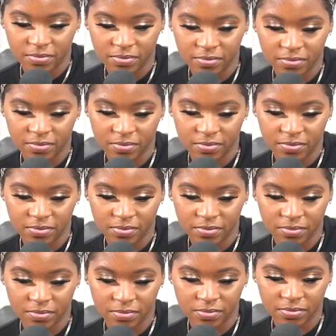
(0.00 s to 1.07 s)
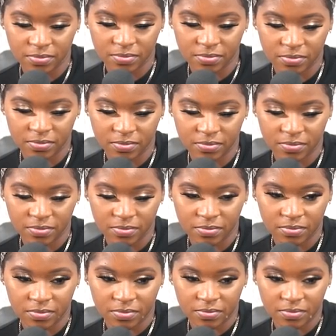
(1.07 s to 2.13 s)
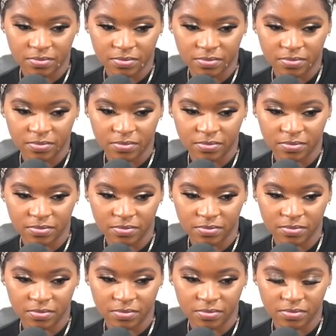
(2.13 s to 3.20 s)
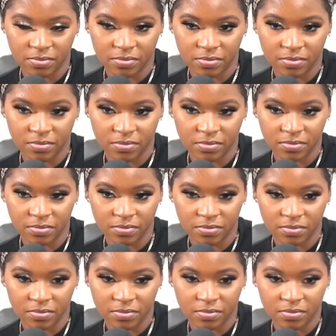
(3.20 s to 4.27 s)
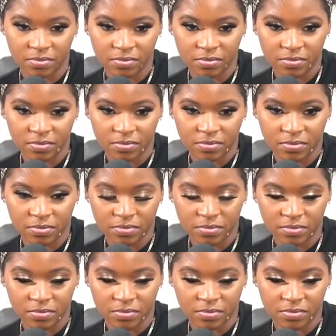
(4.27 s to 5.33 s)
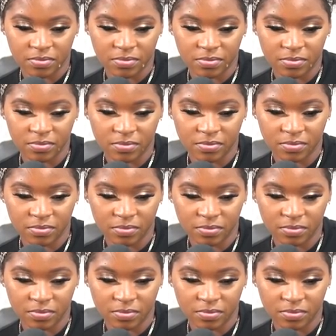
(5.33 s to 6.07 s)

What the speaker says: (silent)